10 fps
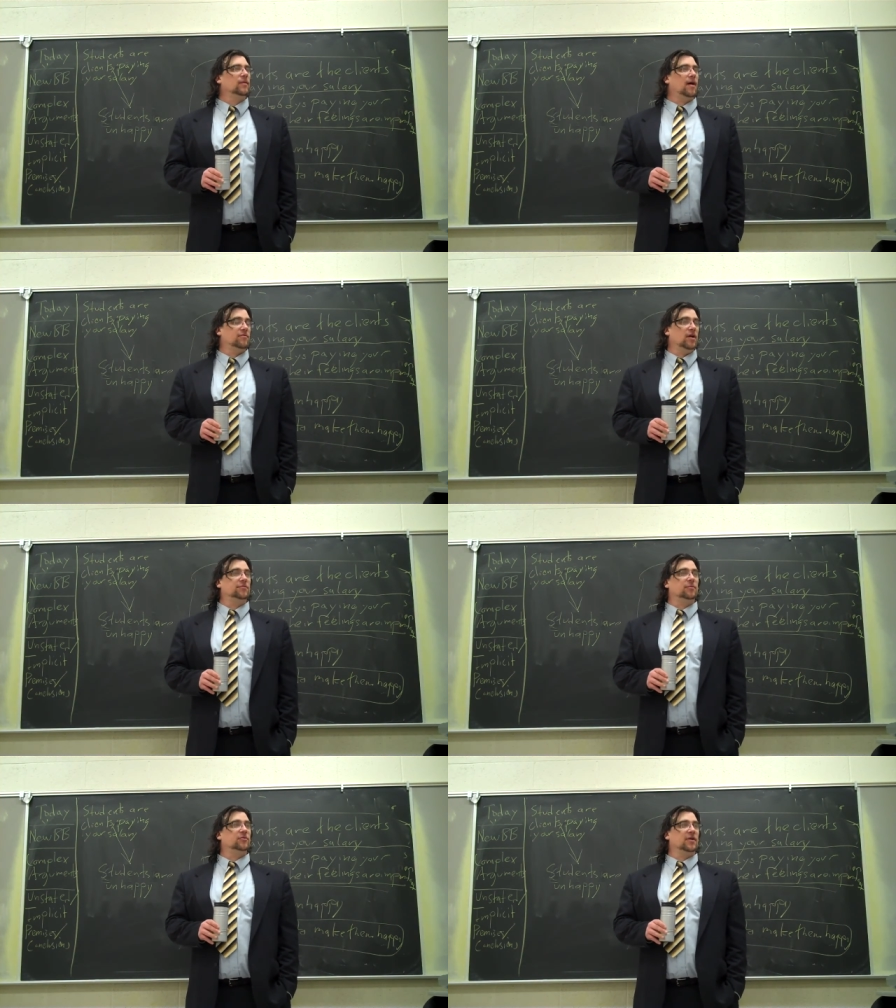I've left
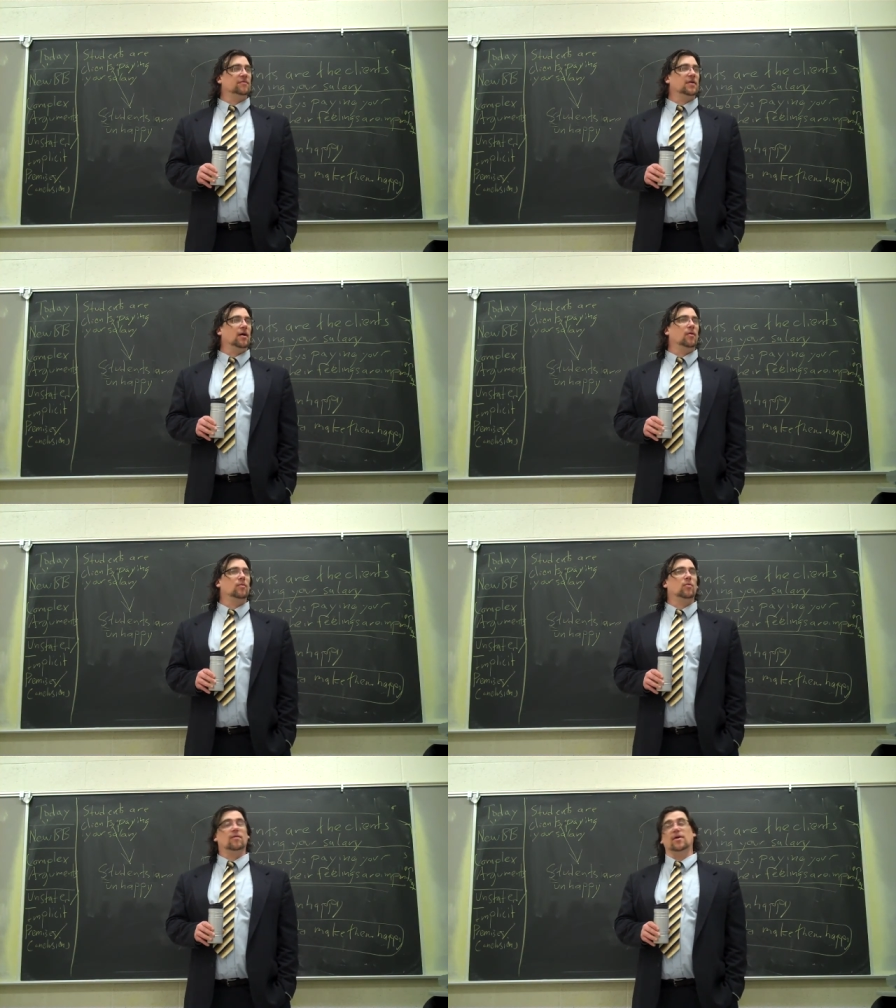some stuff out.
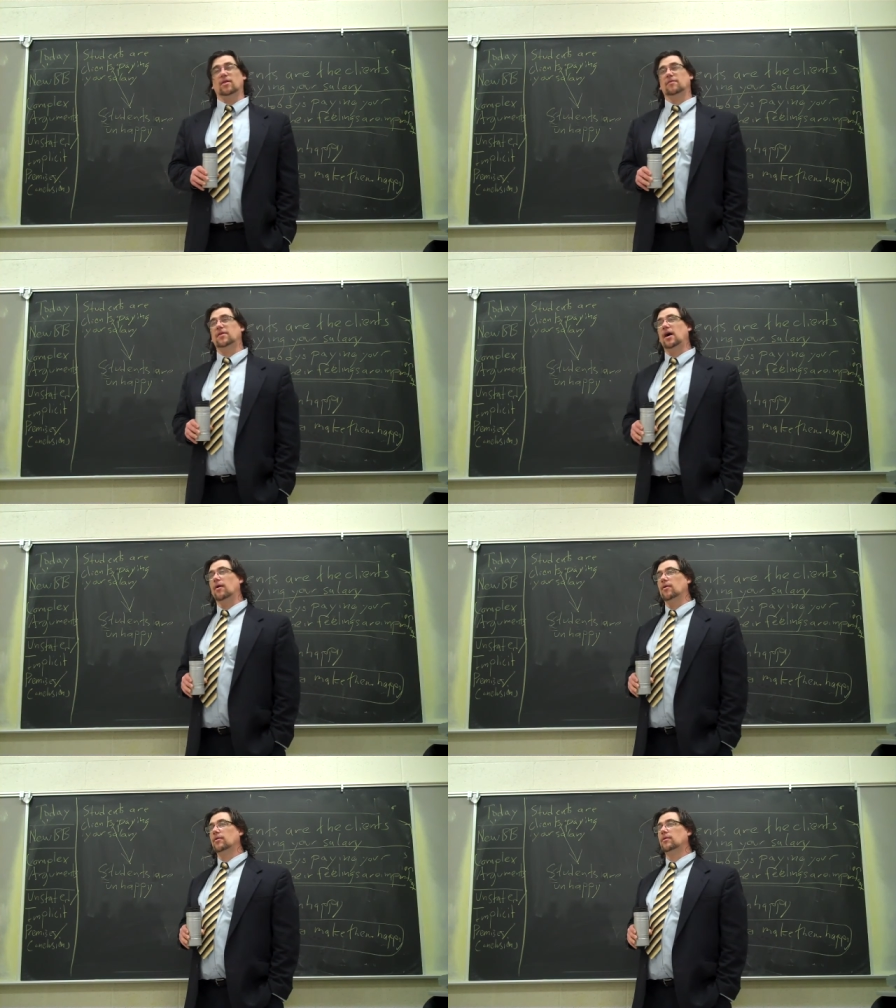What have I left
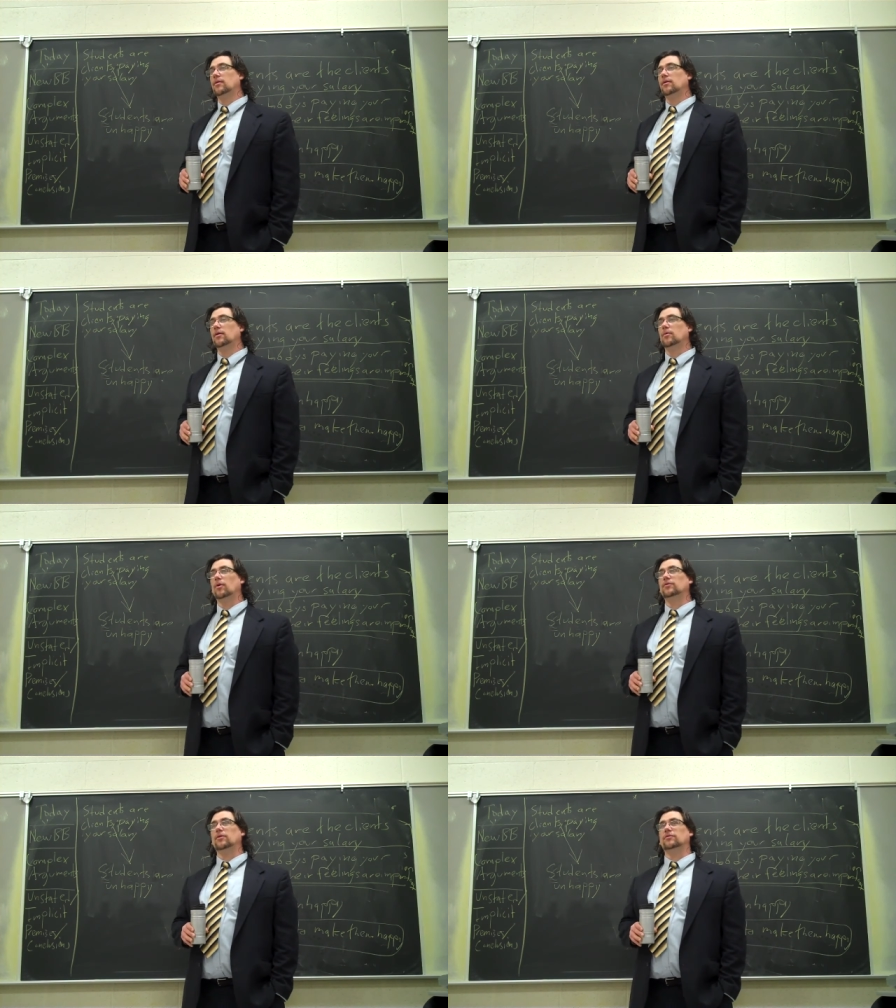out?
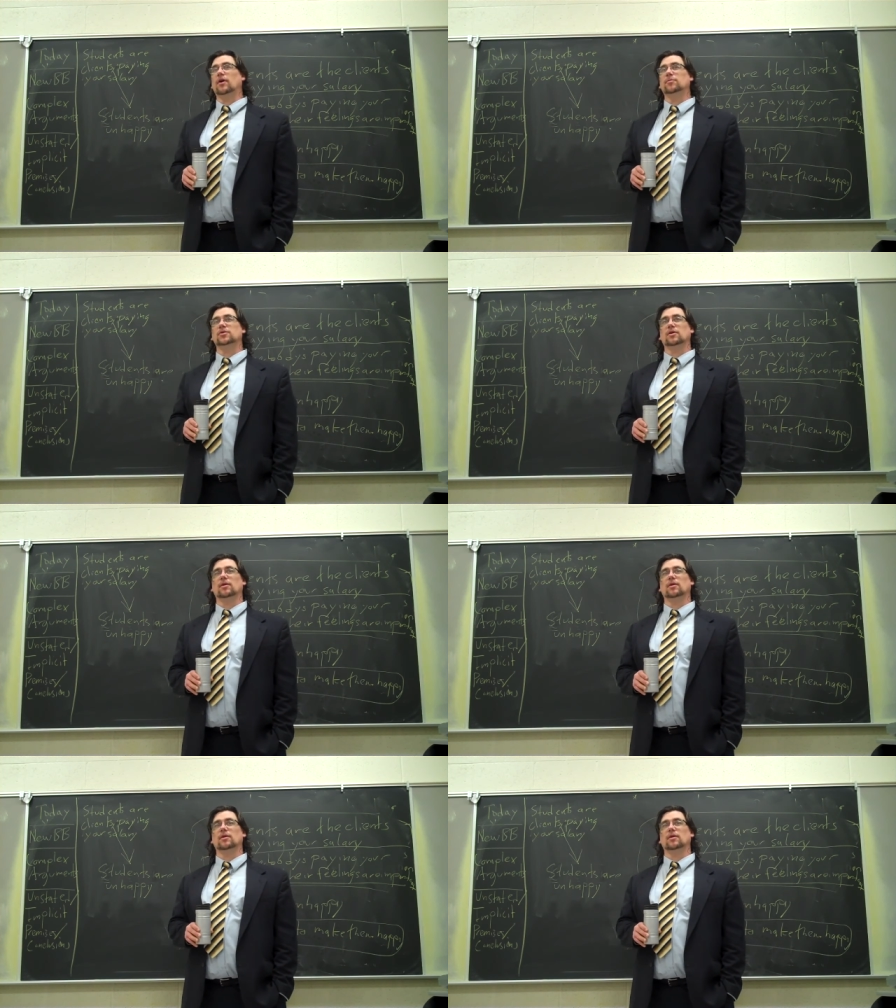What's the assumption?